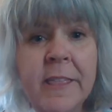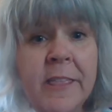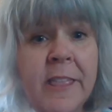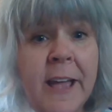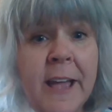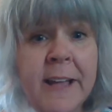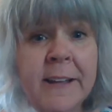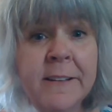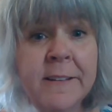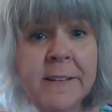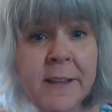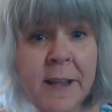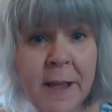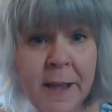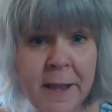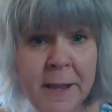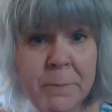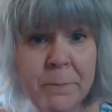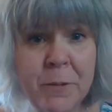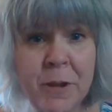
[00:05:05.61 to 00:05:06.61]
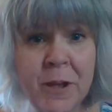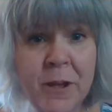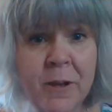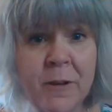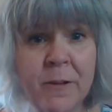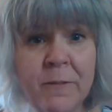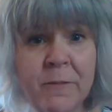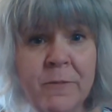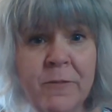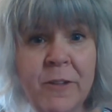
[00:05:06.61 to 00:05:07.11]
That type
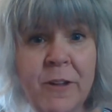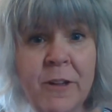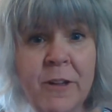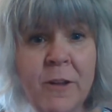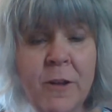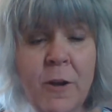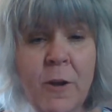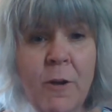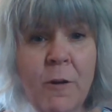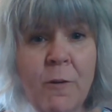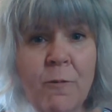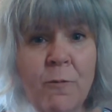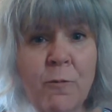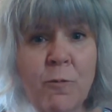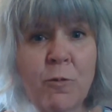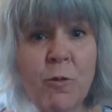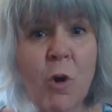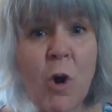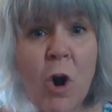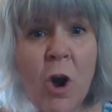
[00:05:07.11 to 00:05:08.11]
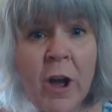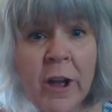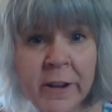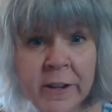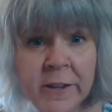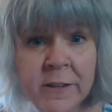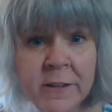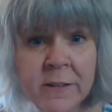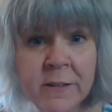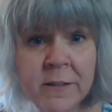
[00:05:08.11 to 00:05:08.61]
of
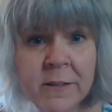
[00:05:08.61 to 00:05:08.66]
fraud,